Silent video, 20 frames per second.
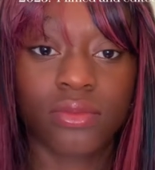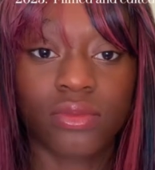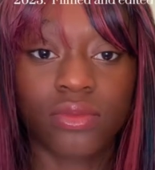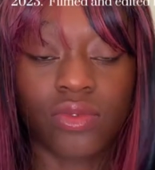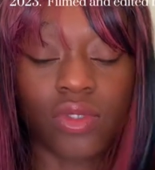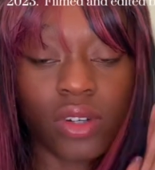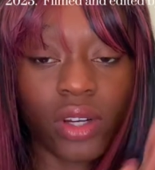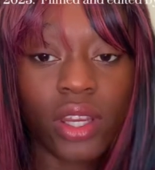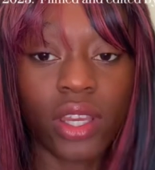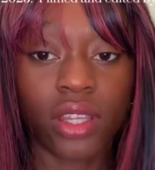
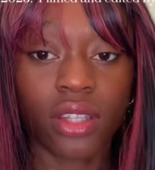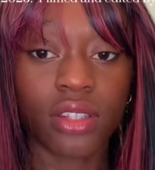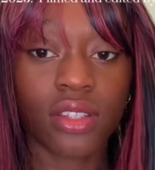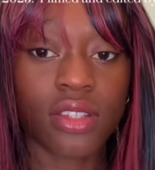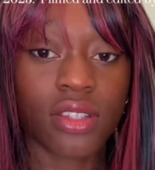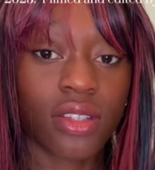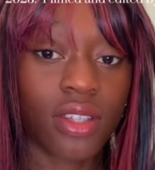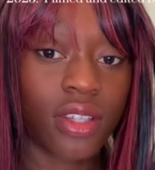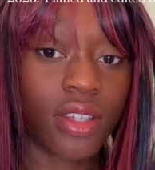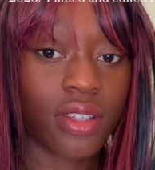right
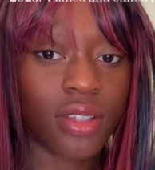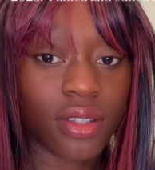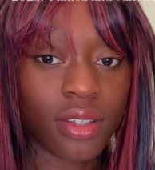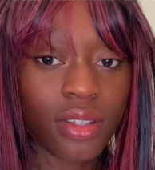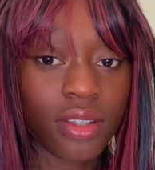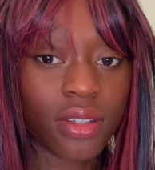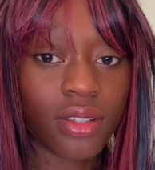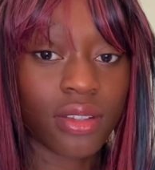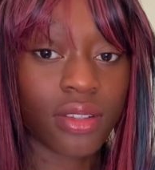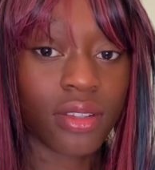so the
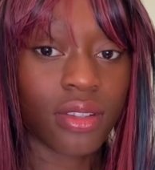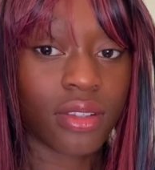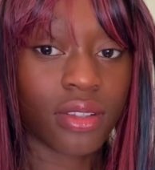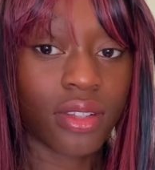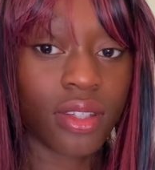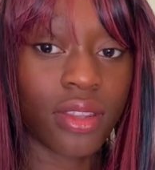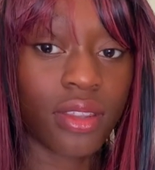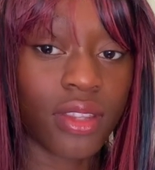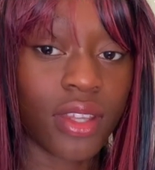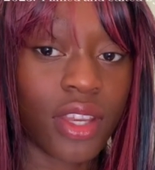
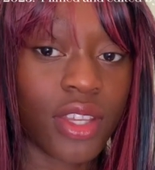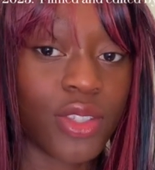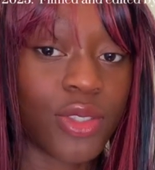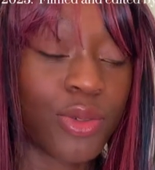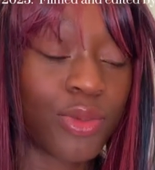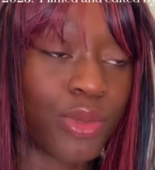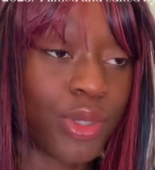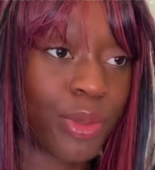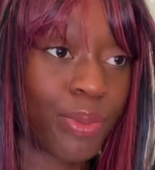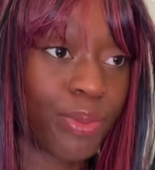things
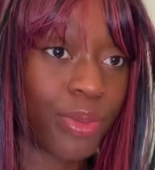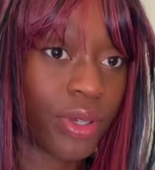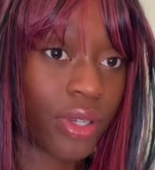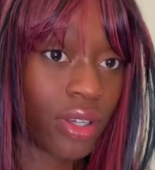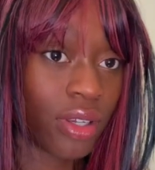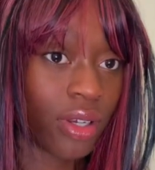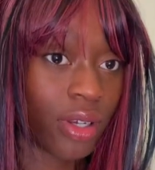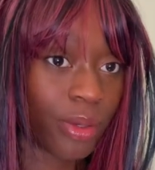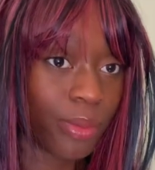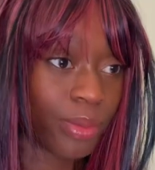will be
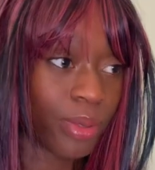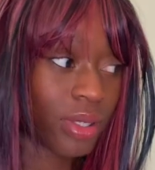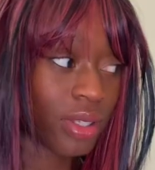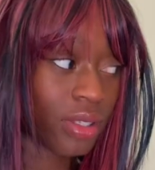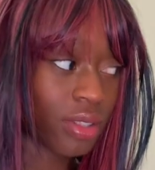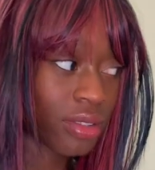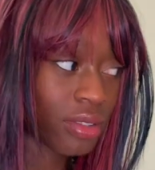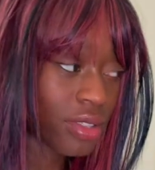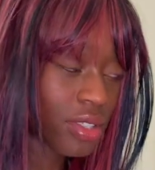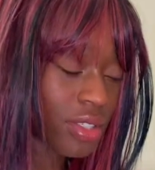put up
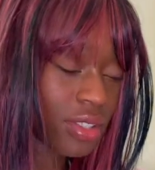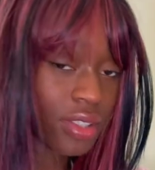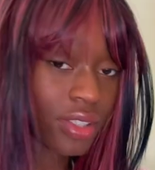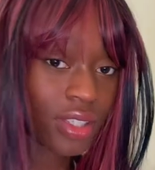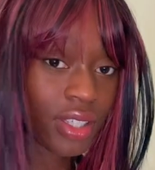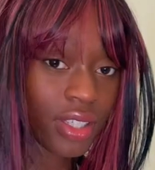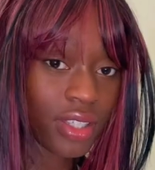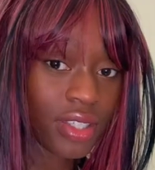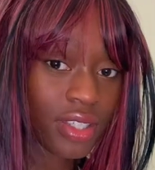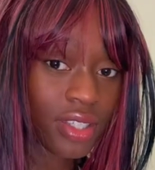here so that
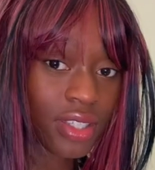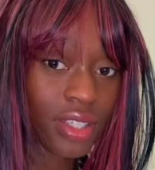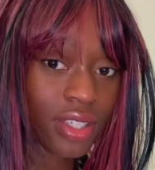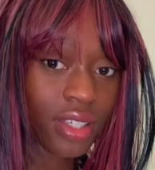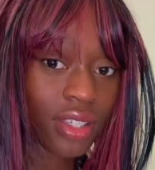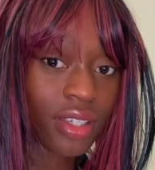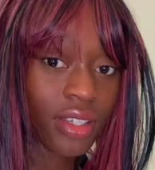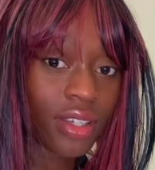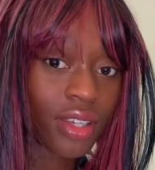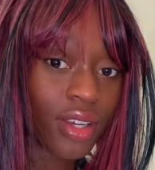you can
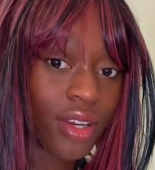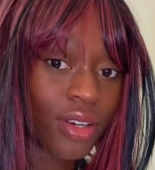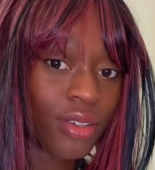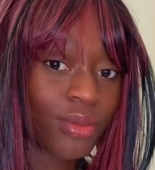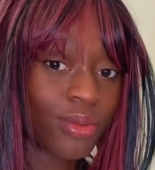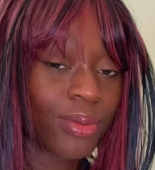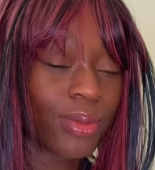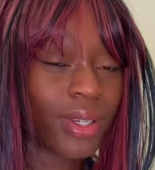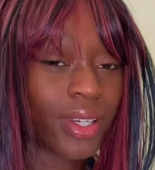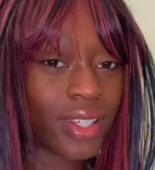see
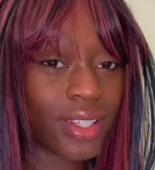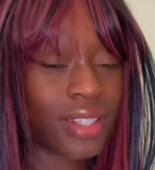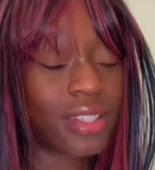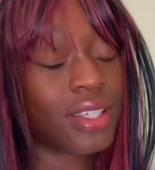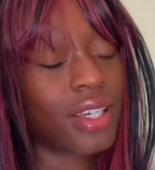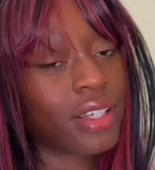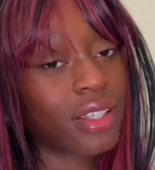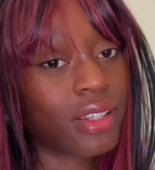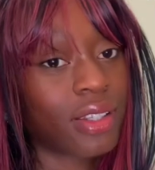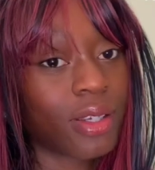what
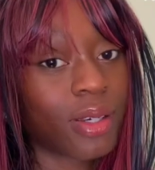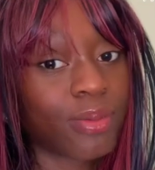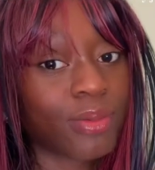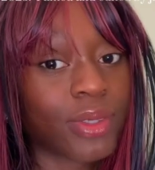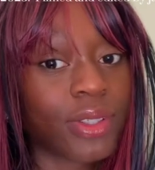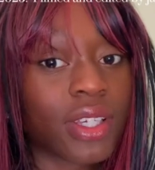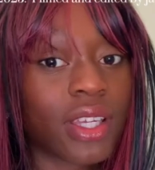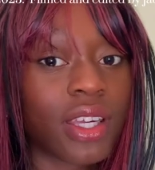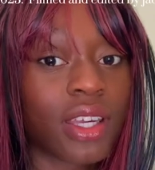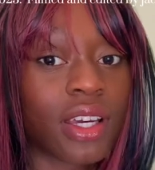exactly I'm
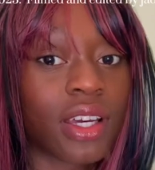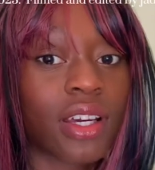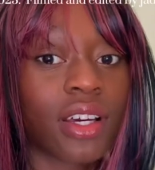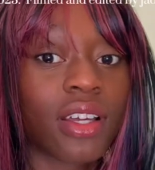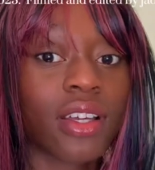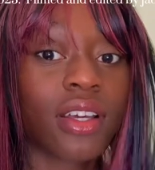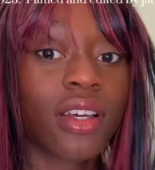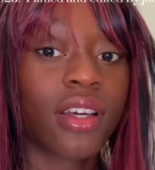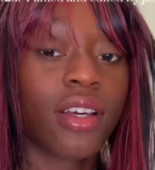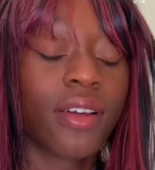looking at,
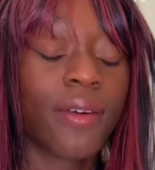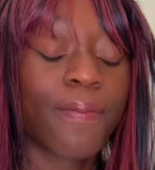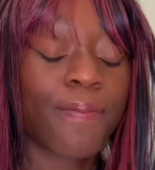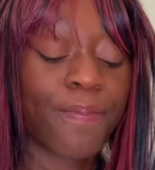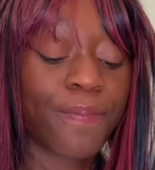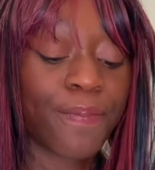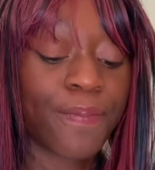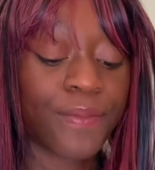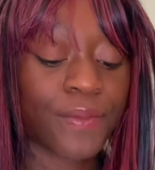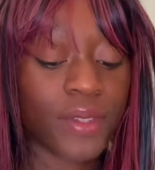
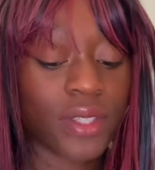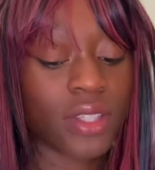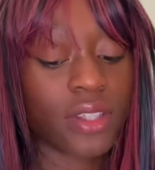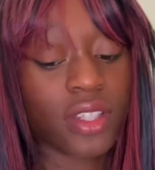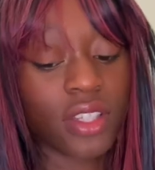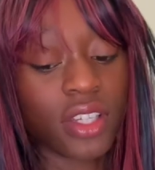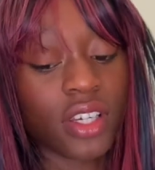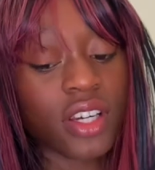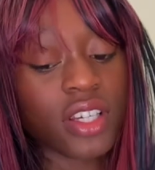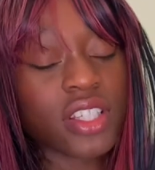so
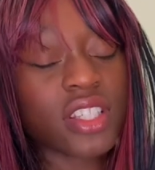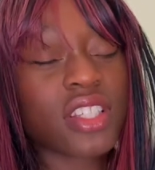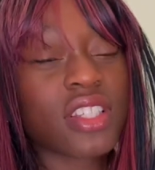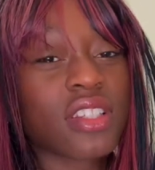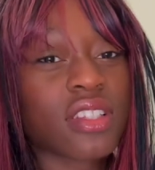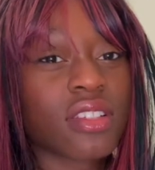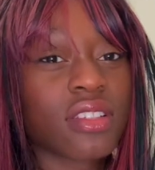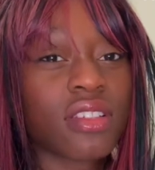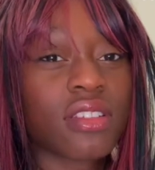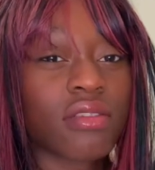that you guys
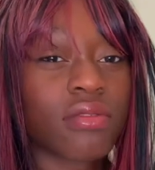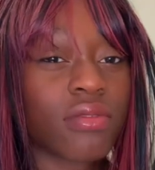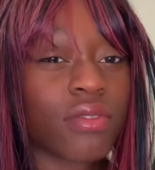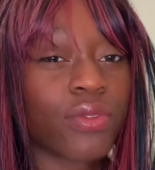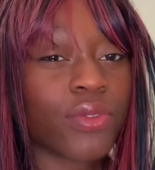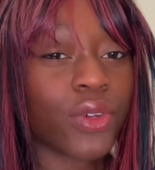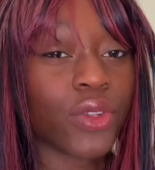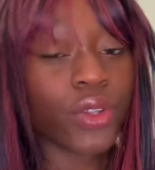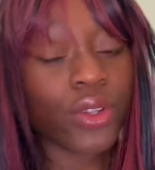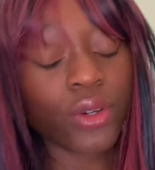can
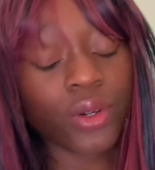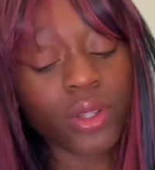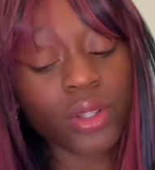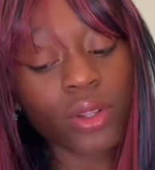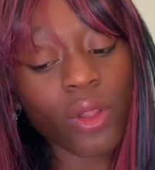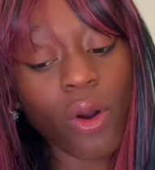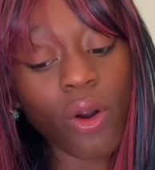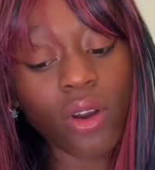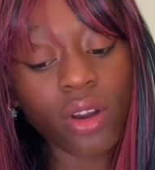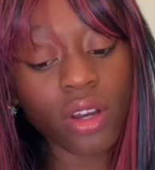follow
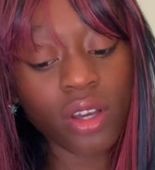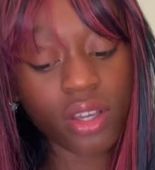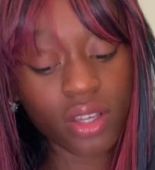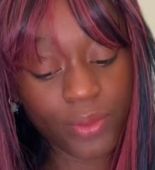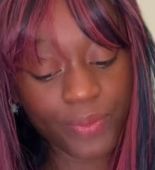along.